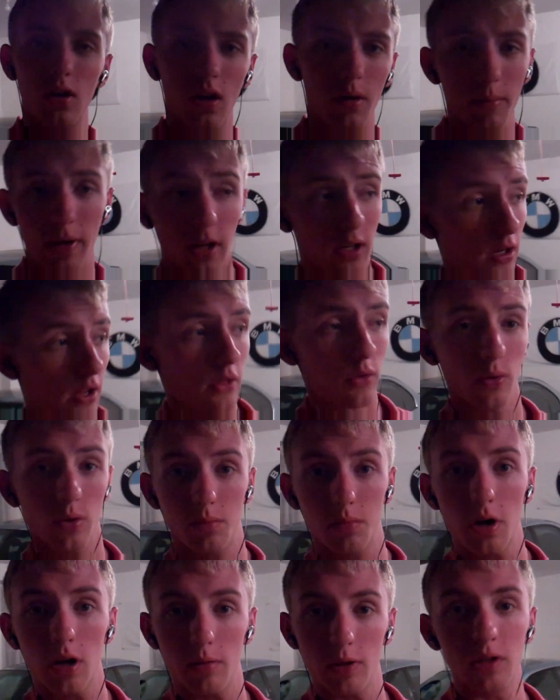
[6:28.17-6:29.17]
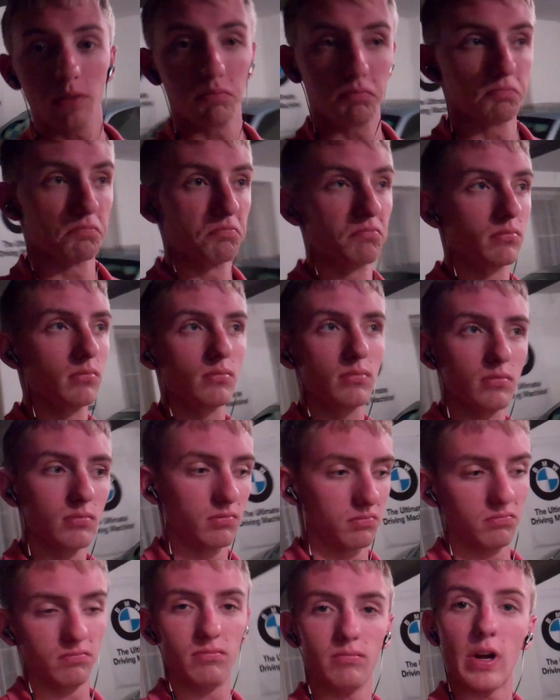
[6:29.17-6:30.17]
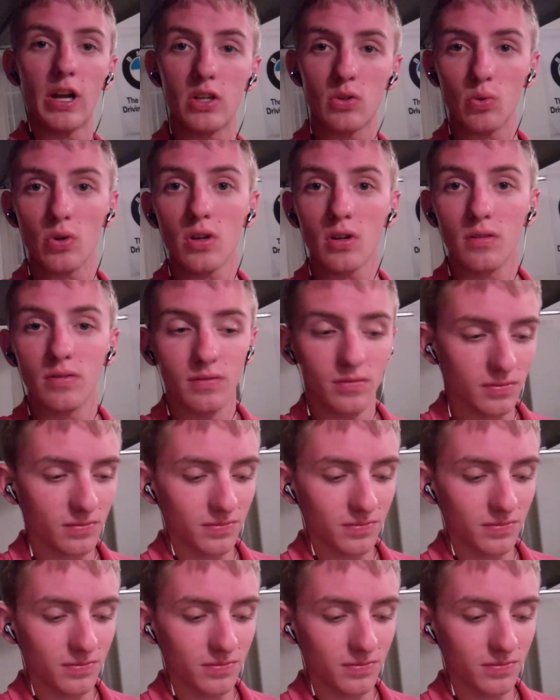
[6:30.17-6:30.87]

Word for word: I'll make another one probably. Might as well.